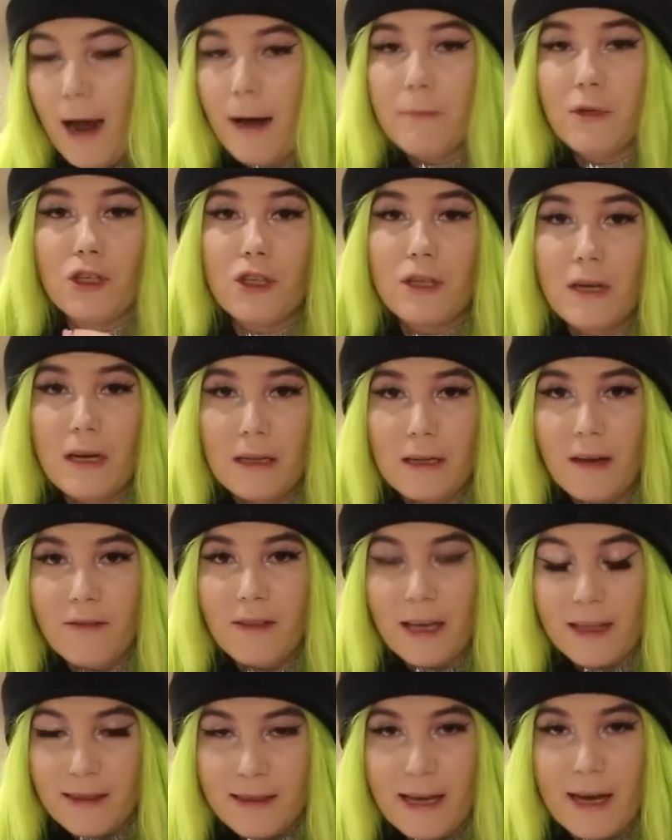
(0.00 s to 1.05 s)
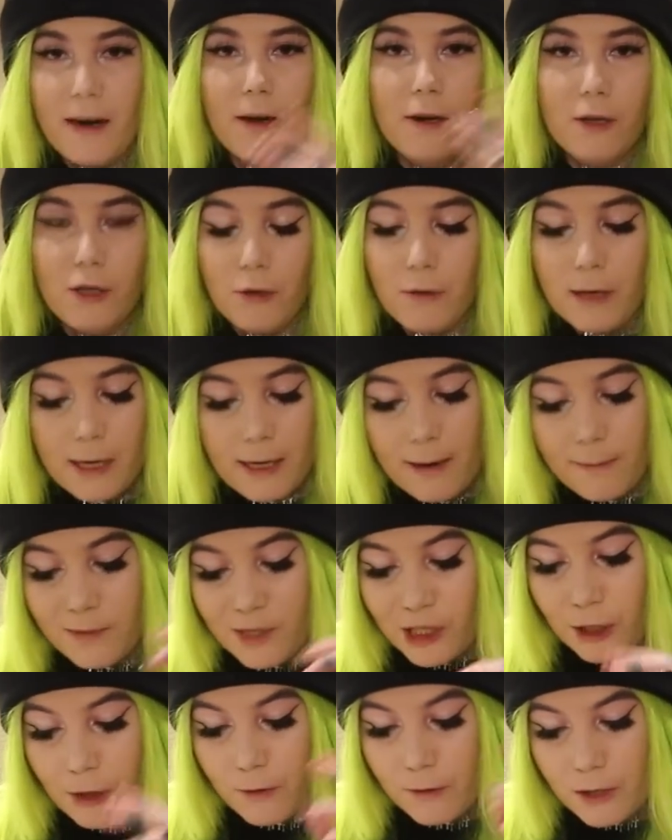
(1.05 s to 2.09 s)
I'm just gonna leave that there. You can come
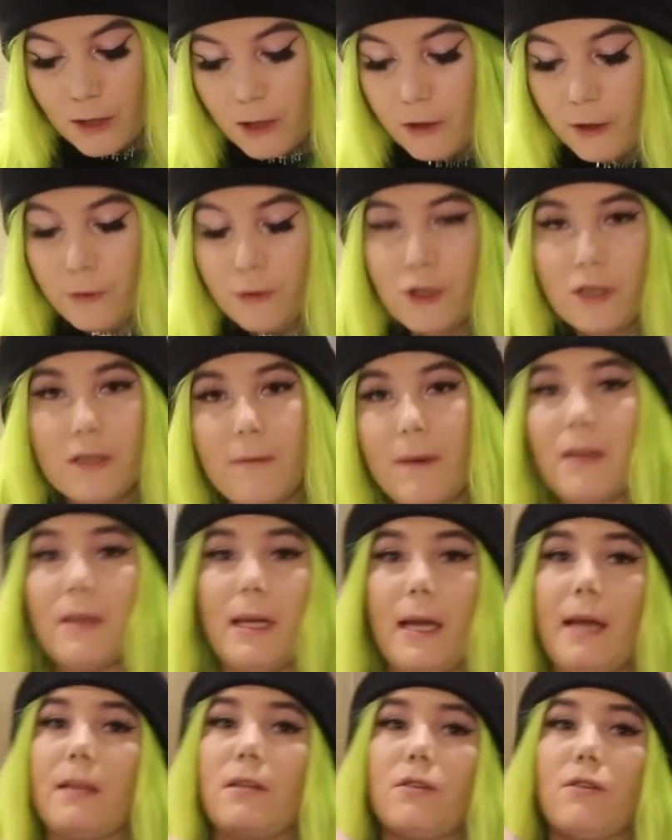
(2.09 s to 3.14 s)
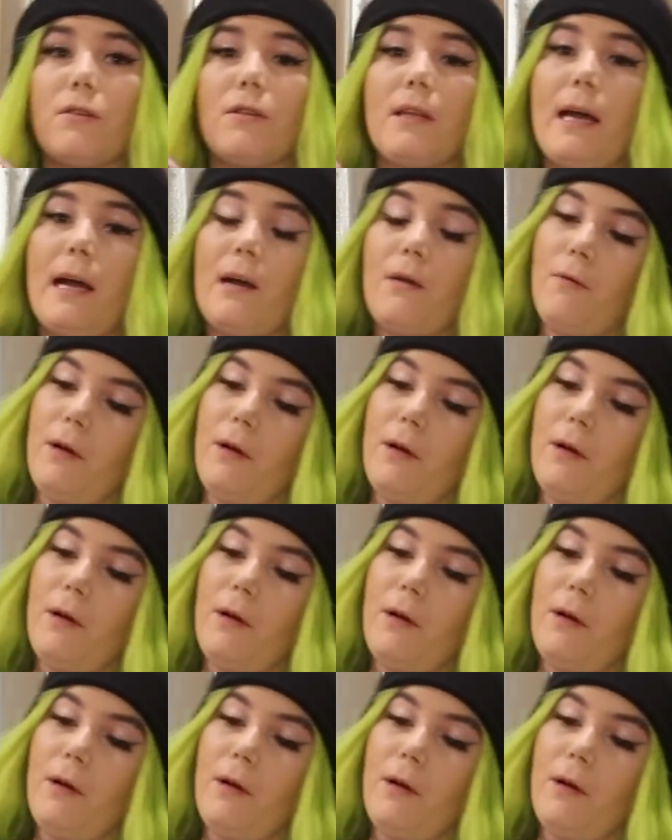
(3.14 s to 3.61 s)
to your own conclusions about the answer to that